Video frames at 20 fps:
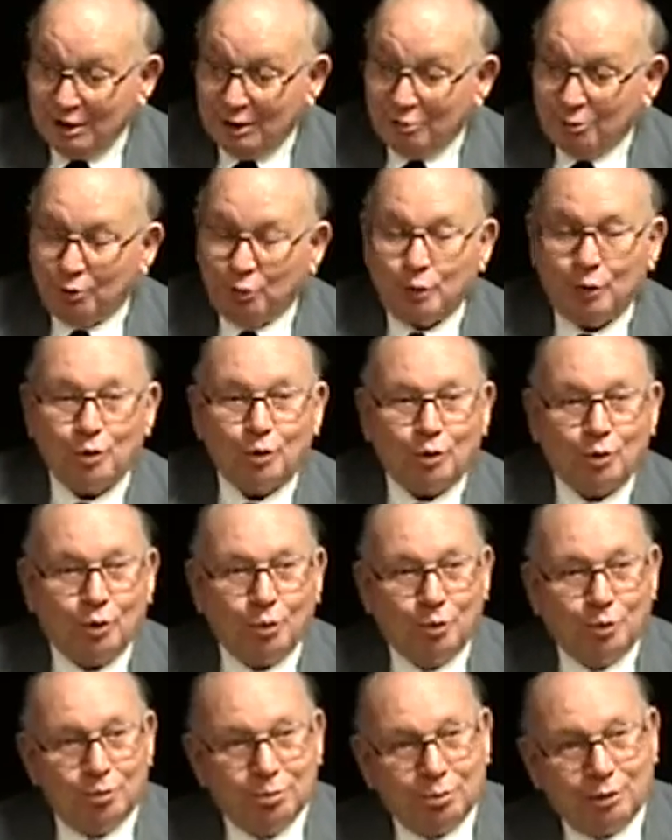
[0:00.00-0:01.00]
We
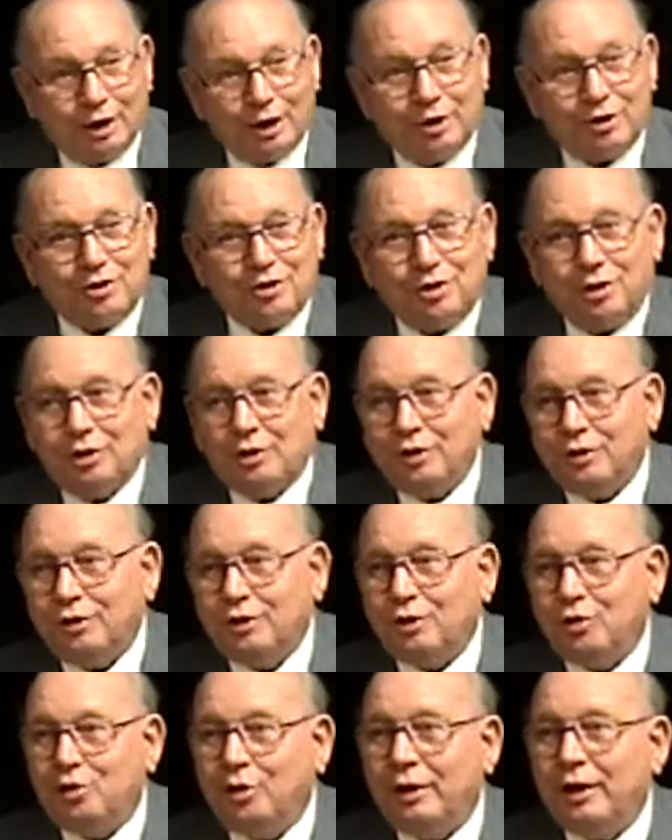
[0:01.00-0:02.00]
march into the
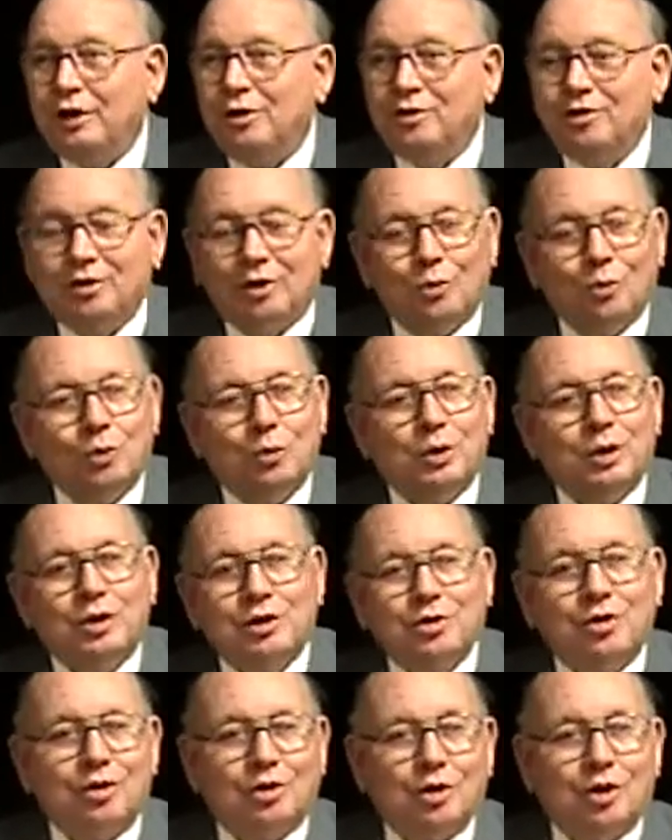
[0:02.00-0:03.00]
trench, and
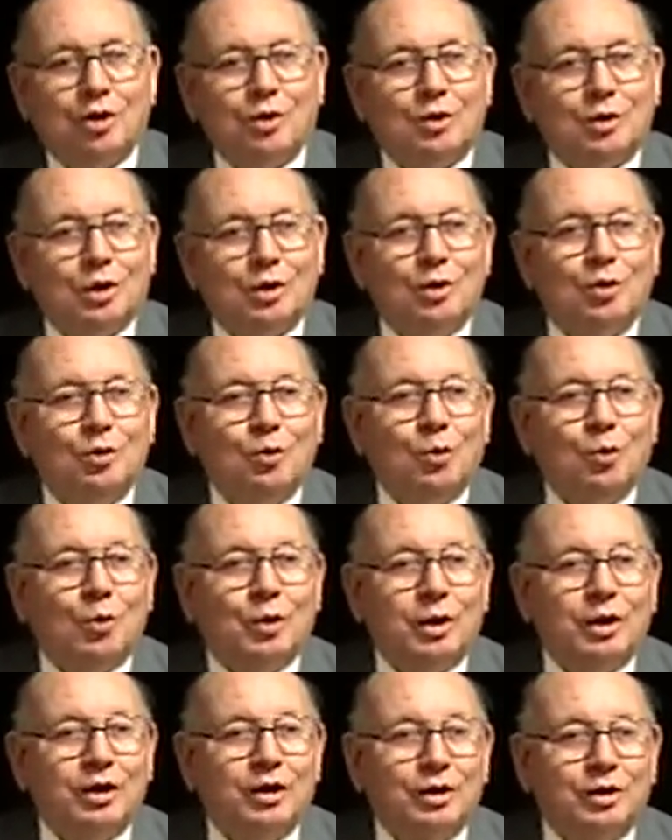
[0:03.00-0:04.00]
wouldn't you know it,
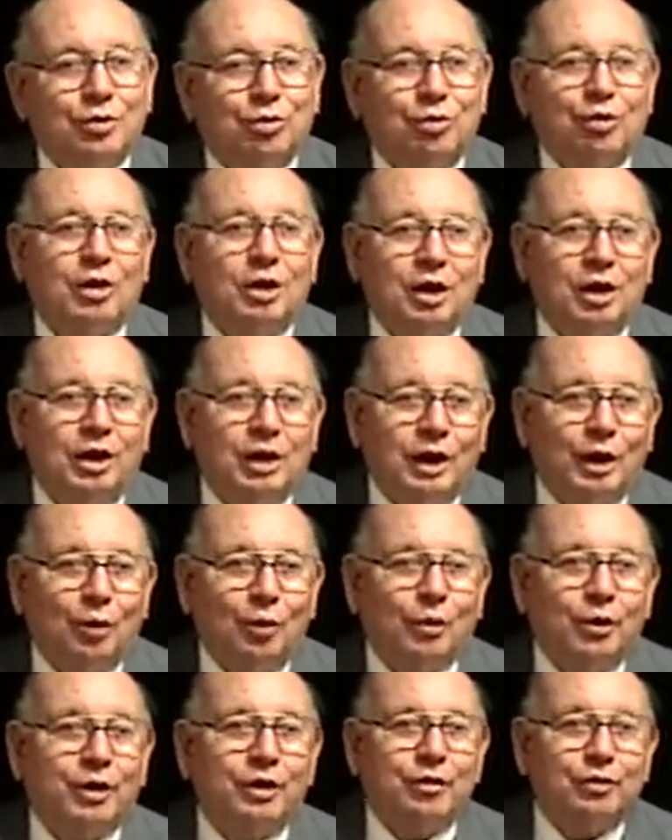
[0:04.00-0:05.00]
we're in the front line.
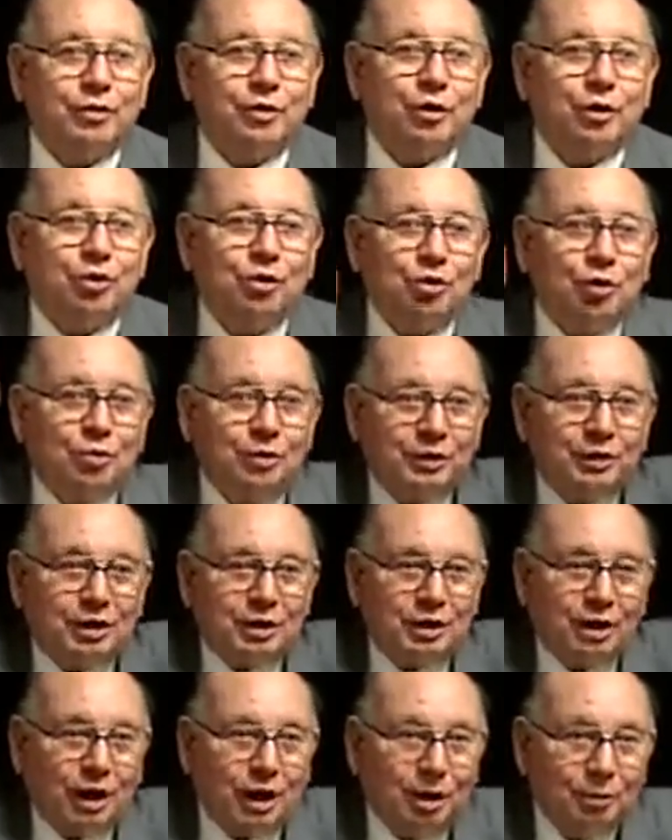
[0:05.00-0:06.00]
We're the first over the
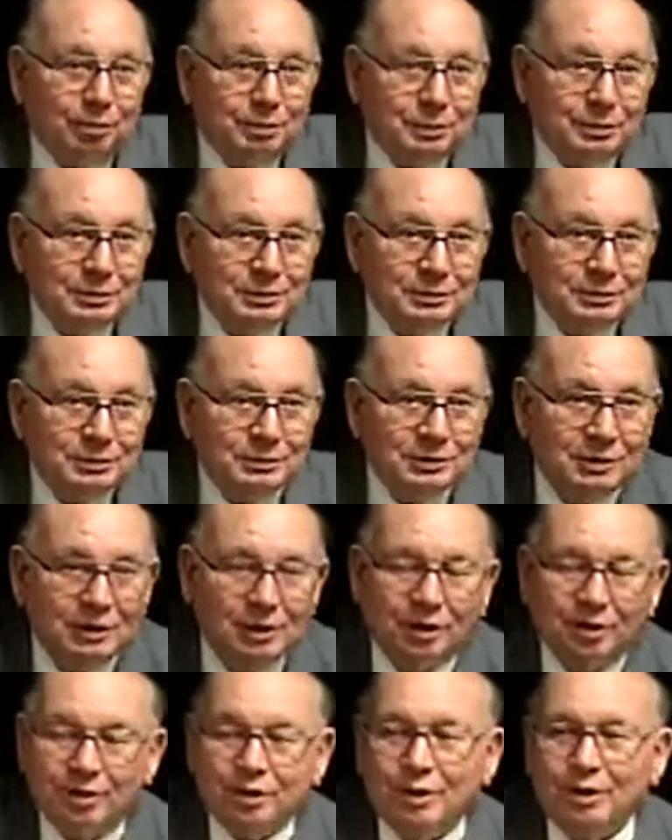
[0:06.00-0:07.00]
top
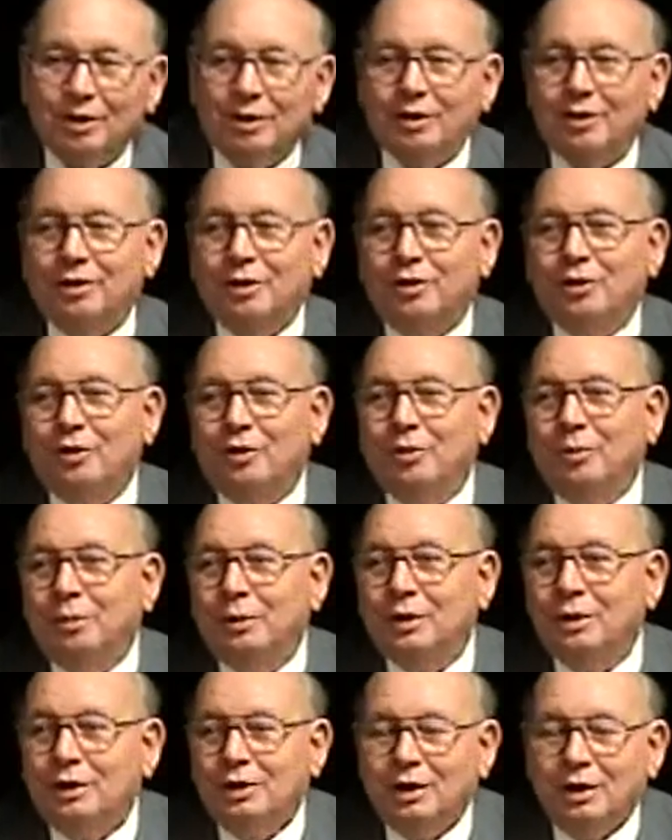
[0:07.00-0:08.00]
of the group.
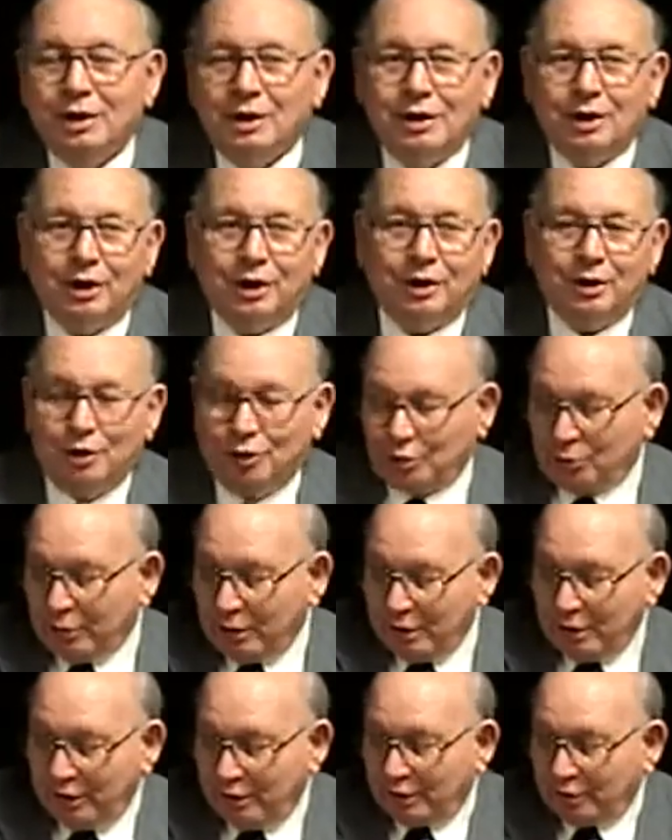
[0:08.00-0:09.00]
And he's
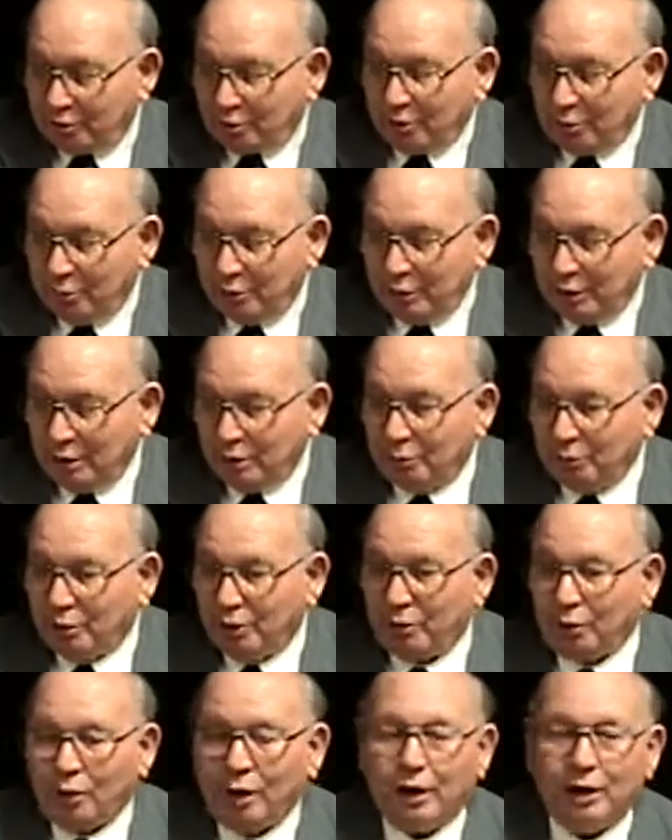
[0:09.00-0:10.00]
right next to me on my
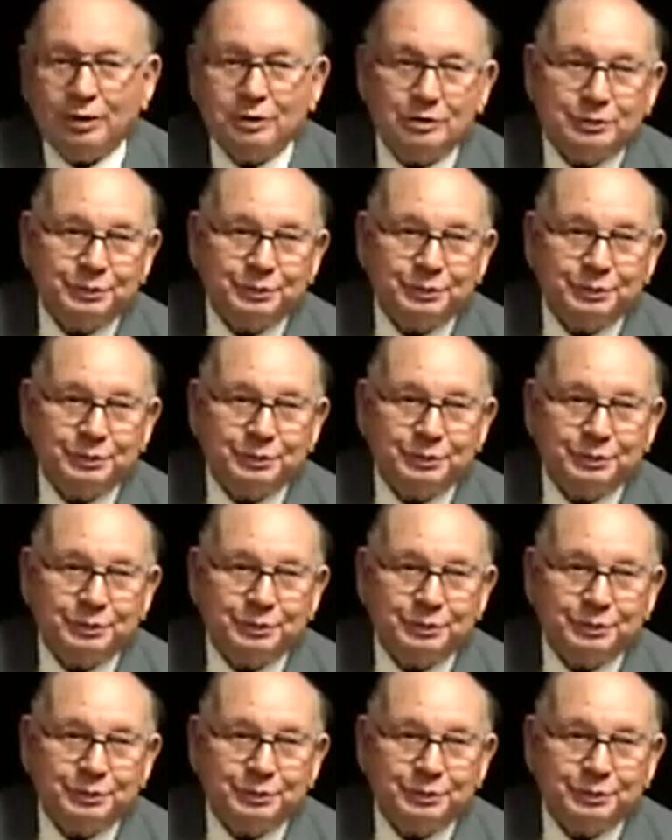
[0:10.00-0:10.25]
right.